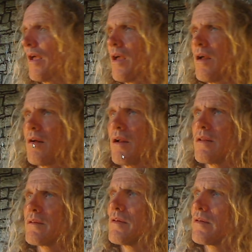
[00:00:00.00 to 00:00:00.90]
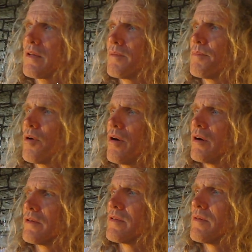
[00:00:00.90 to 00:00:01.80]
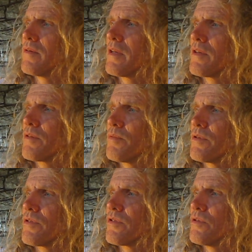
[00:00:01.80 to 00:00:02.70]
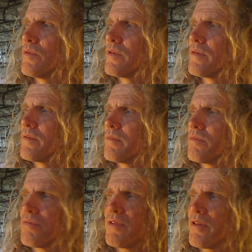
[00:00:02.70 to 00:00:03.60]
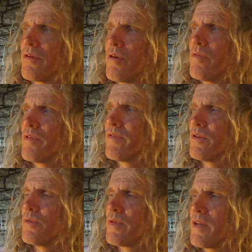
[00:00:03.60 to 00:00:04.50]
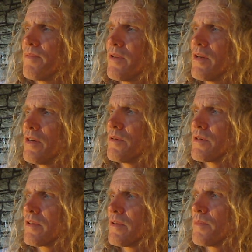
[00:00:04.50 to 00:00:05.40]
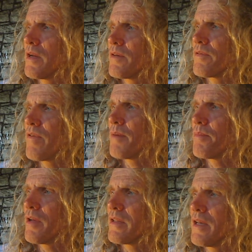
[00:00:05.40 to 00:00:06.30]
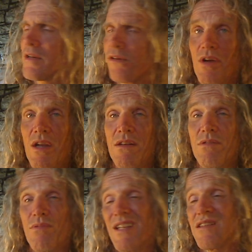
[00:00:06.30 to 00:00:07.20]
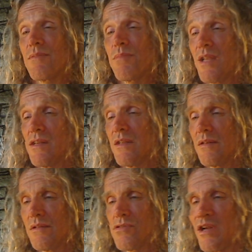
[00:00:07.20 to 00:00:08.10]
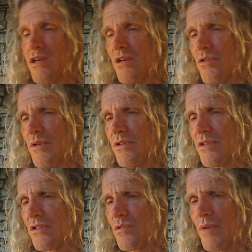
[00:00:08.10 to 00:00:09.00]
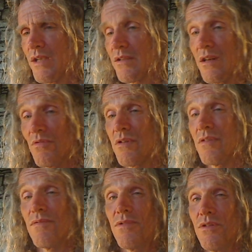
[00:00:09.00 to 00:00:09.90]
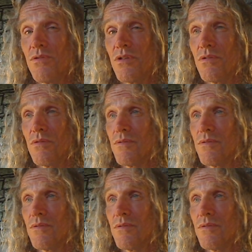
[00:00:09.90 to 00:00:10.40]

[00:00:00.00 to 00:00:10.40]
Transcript: Alright, so I'll take a pause, and I guess we'll just do another overview type video or some kind of crap like that, trying to re-explain it and try to do it in such a way as I don't confuse you